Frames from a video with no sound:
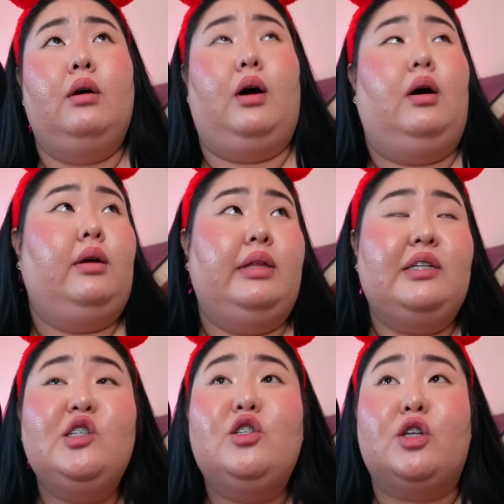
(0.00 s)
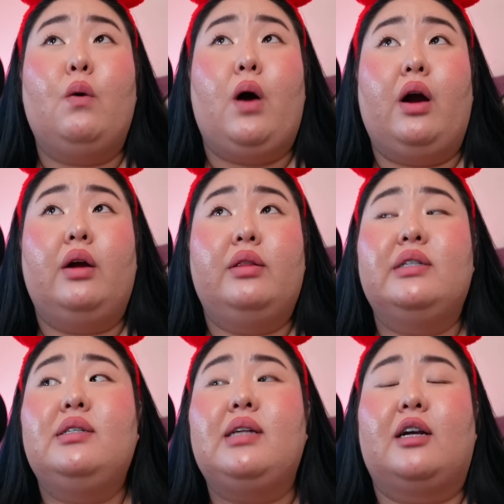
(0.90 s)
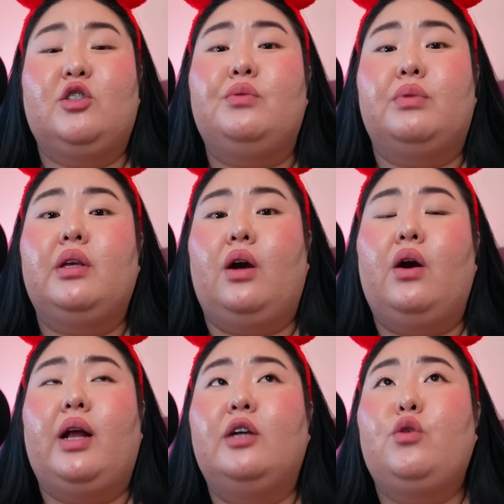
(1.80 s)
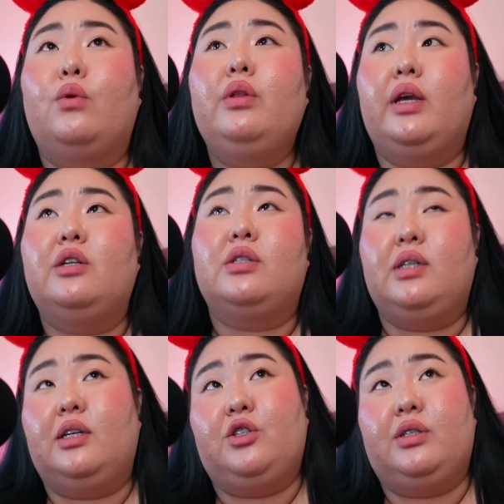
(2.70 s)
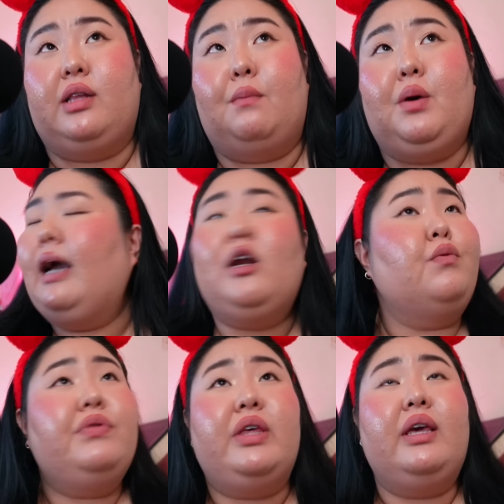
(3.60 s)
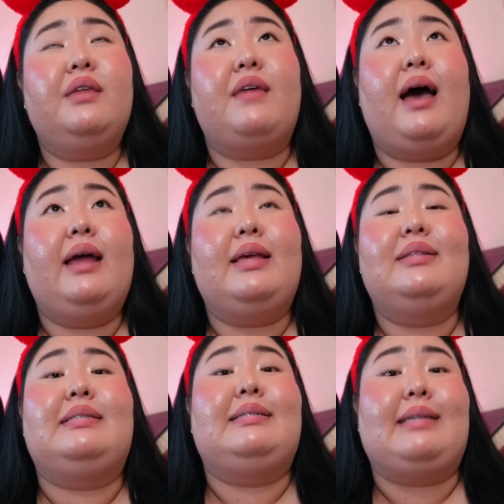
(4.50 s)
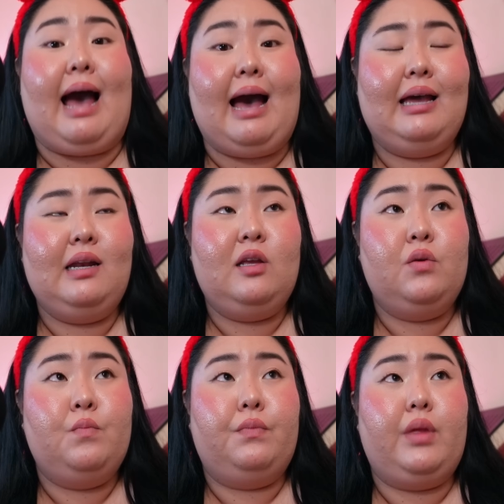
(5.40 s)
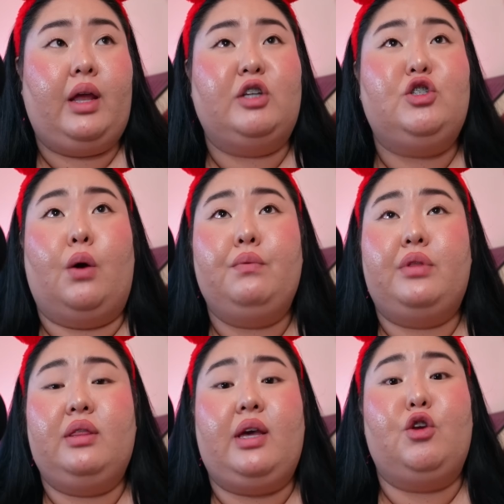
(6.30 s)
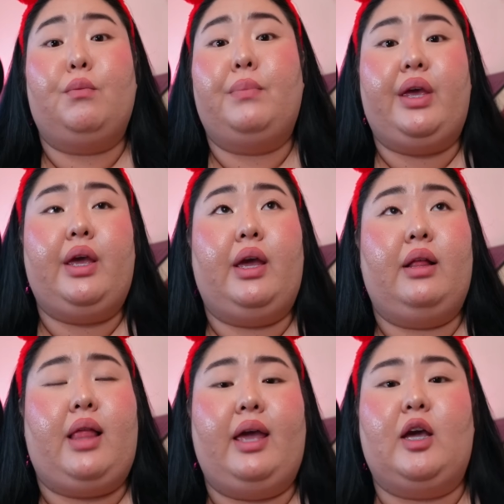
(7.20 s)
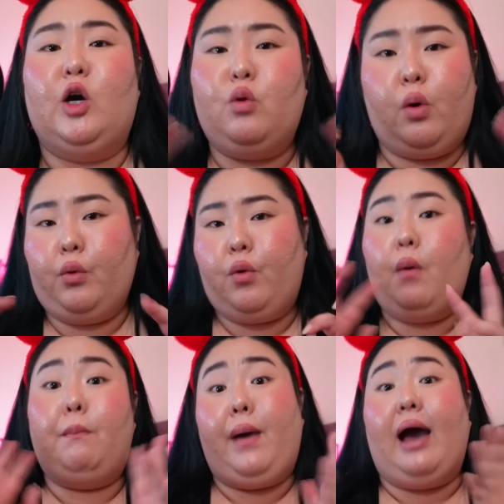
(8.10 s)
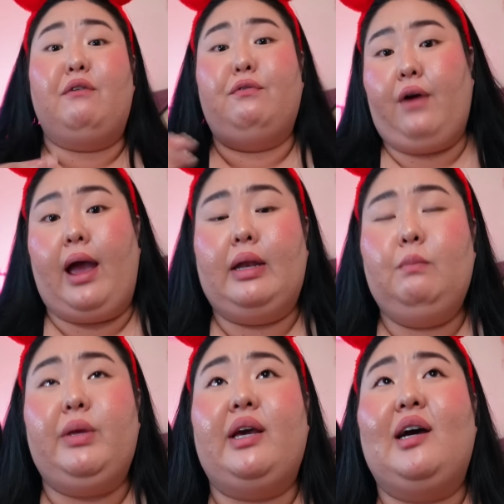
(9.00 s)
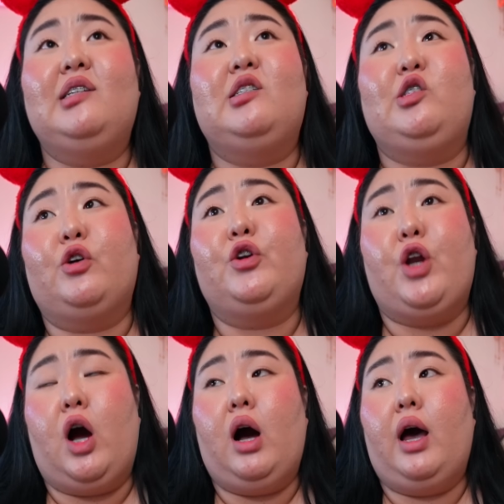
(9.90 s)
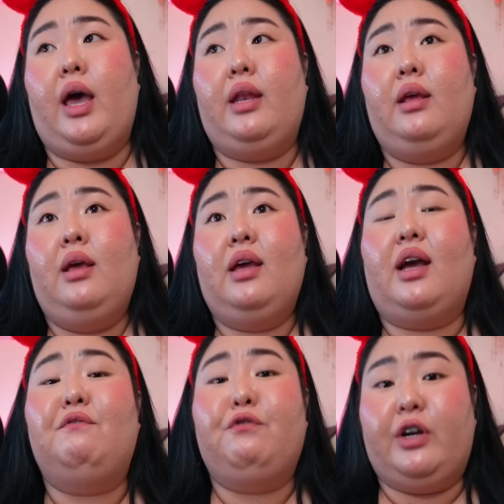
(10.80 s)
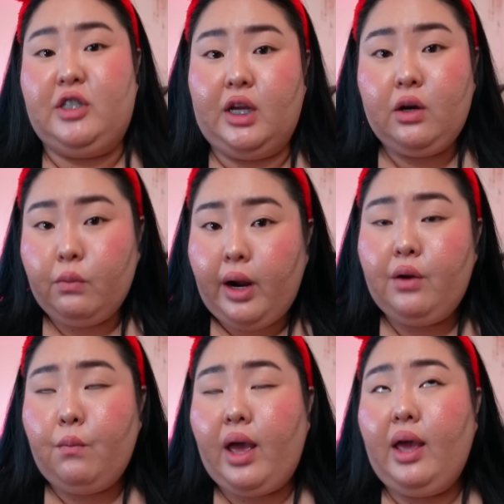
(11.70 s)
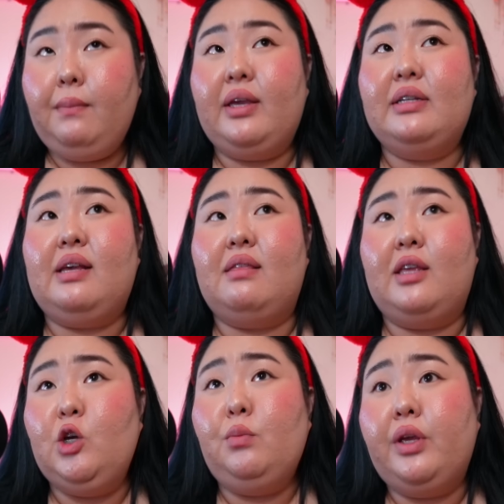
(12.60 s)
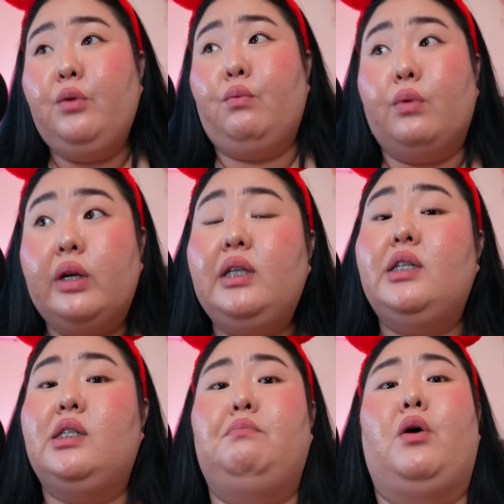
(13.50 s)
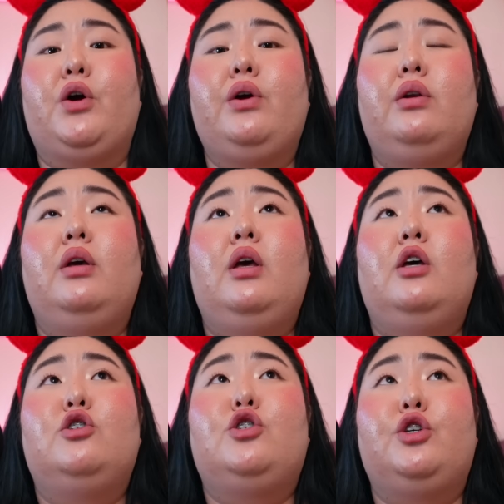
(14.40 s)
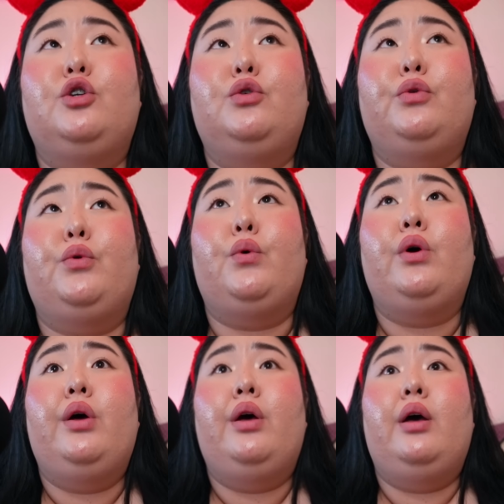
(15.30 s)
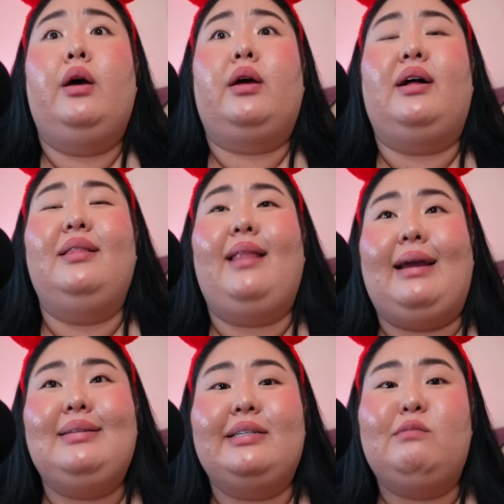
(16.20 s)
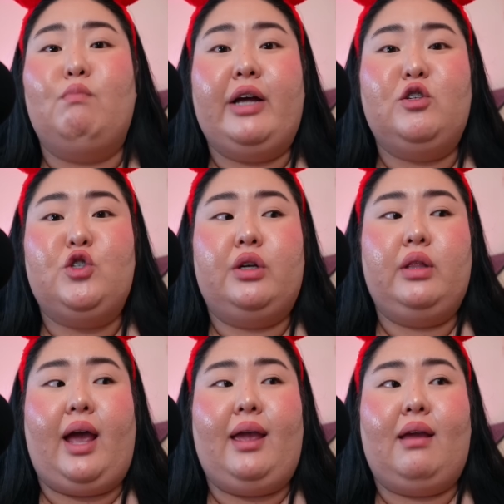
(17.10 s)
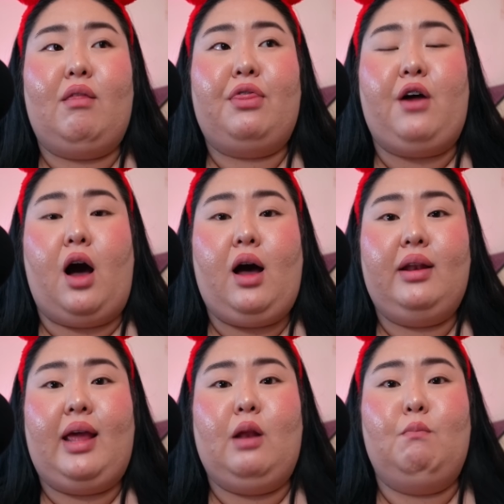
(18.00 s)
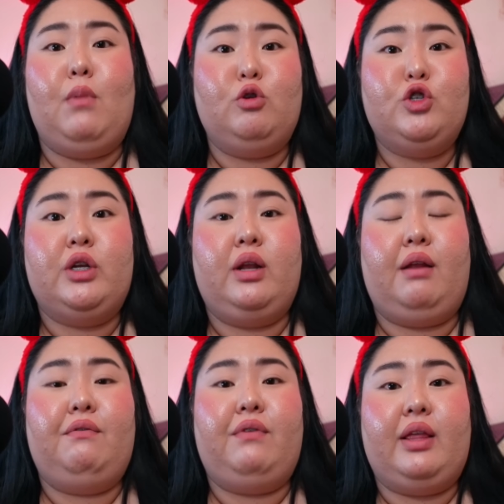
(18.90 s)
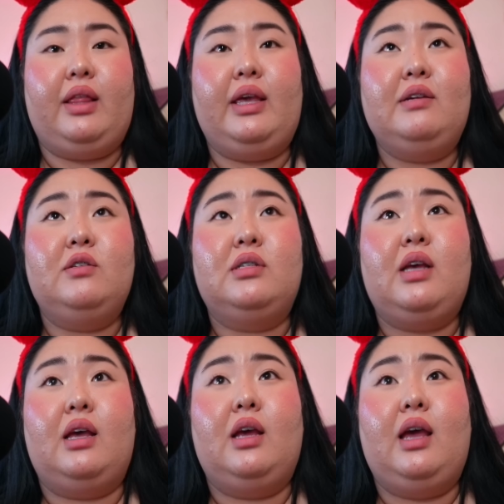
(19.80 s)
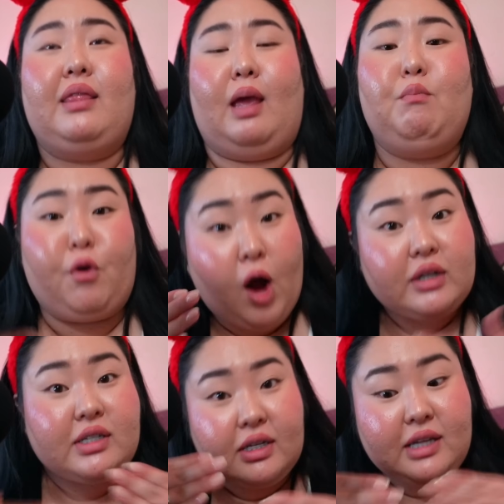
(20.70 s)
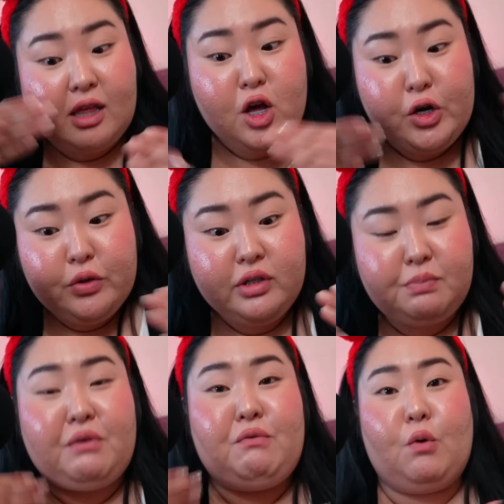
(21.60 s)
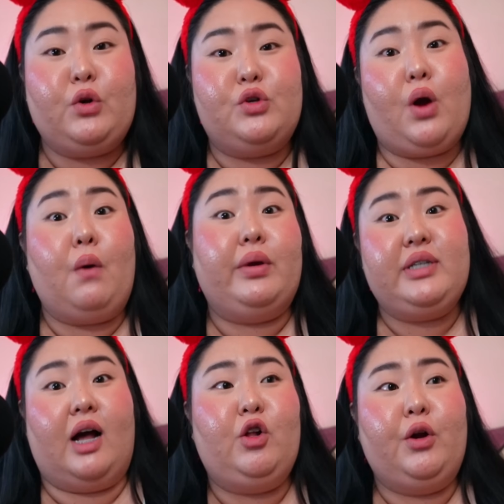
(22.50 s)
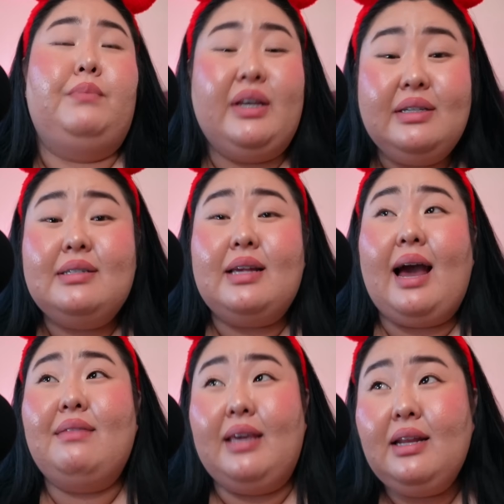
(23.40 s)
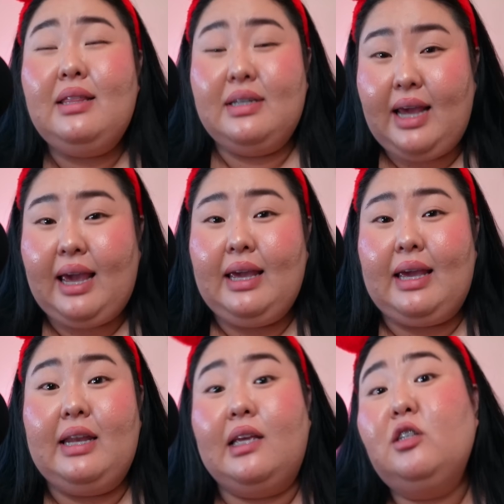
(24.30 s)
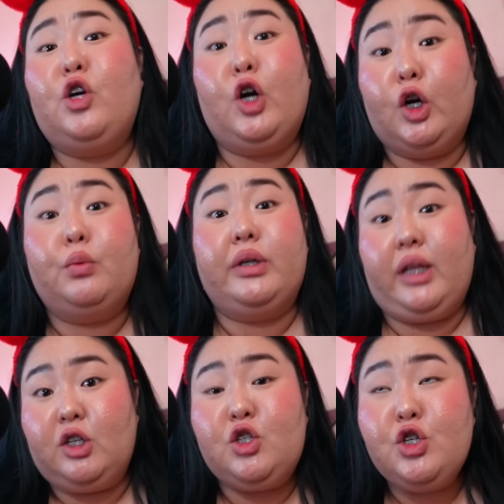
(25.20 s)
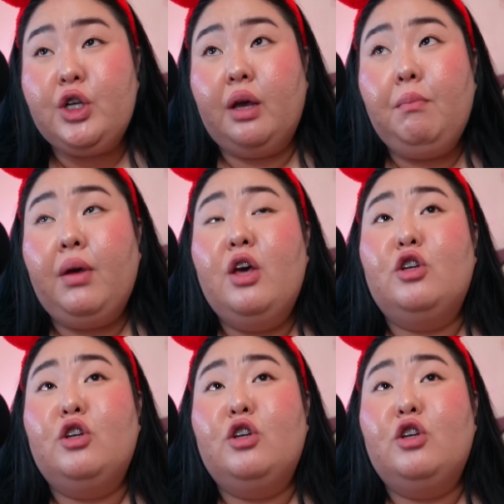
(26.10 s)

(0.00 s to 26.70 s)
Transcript: Oh, this is so hard. This is actually really hard. I totally understand your dilemma. I don't think that it's sad, and I don't think that you're being like a quote unquote bad friend because you're not confronting her right away, because I think you're being really smart to collect as much like thought and emotion and feelings and like processing those before you go and tell her. Because at the end of the day, it is her relationship.